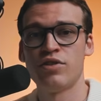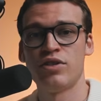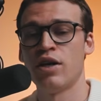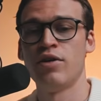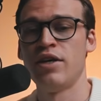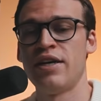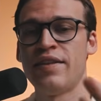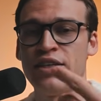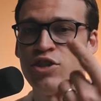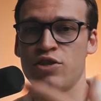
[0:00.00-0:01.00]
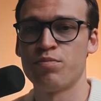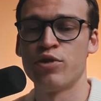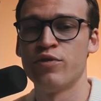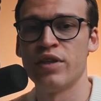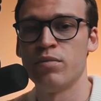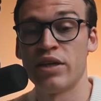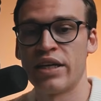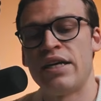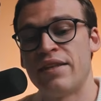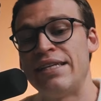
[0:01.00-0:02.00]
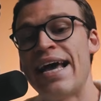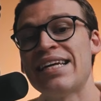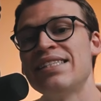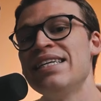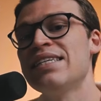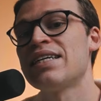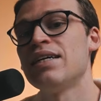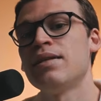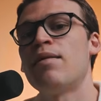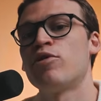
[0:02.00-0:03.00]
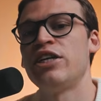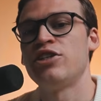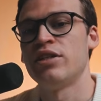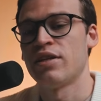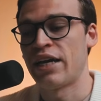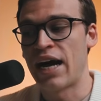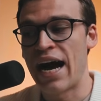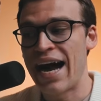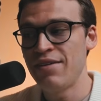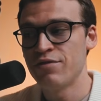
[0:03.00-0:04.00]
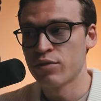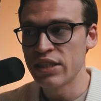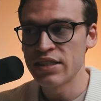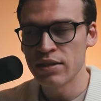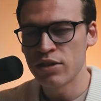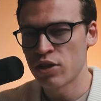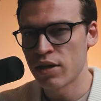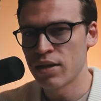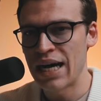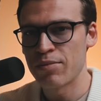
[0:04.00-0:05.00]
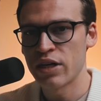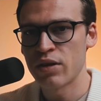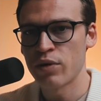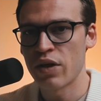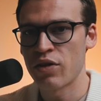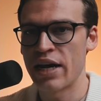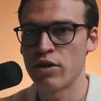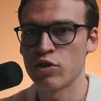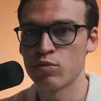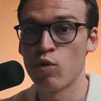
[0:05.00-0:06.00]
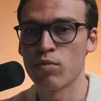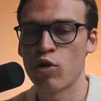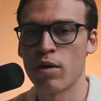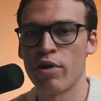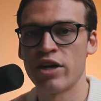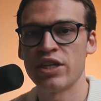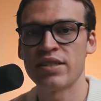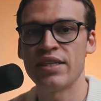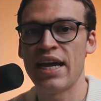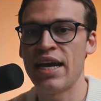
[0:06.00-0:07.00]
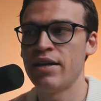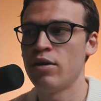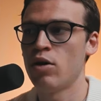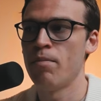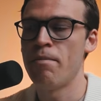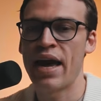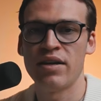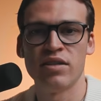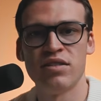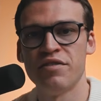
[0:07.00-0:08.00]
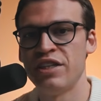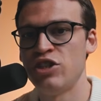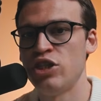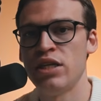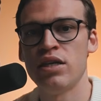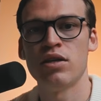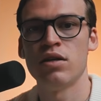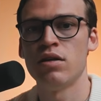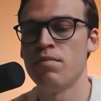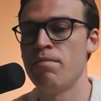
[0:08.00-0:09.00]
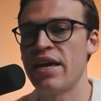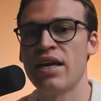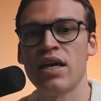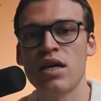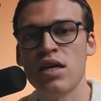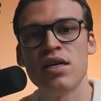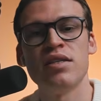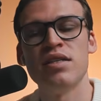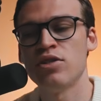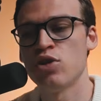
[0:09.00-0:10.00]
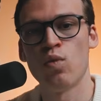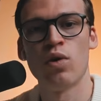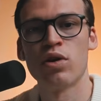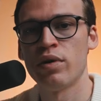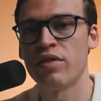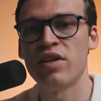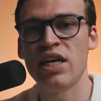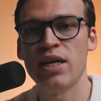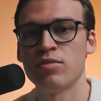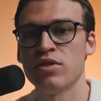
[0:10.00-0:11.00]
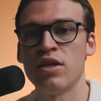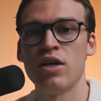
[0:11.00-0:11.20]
So that's just proof in the pudding, right? The next thing is collaboration. Like, I've recently started collaborating with other editors more and more on projects, and man, does Davinci make it easy to work with teams.